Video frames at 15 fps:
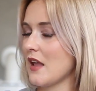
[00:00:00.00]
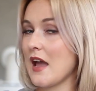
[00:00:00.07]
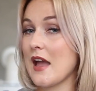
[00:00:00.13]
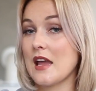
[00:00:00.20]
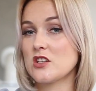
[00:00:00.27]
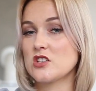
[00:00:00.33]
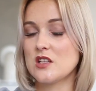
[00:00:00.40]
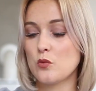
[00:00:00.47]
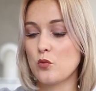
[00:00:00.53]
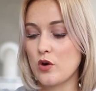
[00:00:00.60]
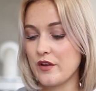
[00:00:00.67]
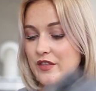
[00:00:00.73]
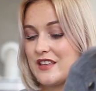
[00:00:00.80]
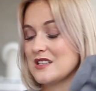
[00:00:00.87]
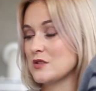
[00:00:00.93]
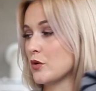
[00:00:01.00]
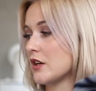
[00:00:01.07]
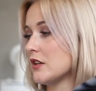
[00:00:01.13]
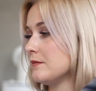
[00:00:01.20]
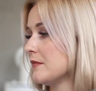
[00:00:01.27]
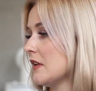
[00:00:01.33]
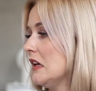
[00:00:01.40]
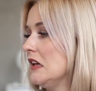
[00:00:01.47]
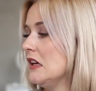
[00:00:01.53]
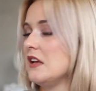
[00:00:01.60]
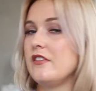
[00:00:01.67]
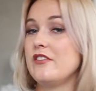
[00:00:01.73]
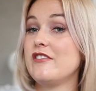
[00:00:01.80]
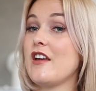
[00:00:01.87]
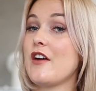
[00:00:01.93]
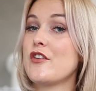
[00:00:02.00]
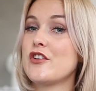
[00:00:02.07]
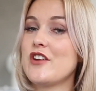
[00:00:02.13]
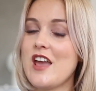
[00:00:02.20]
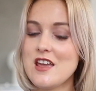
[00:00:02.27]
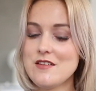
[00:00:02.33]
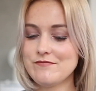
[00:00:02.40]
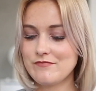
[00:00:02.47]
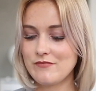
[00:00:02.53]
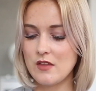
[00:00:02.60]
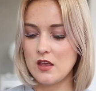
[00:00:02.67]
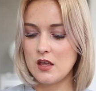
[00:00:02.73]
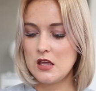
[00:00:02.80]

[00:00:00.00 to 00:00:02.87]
I actually wore this one the other day,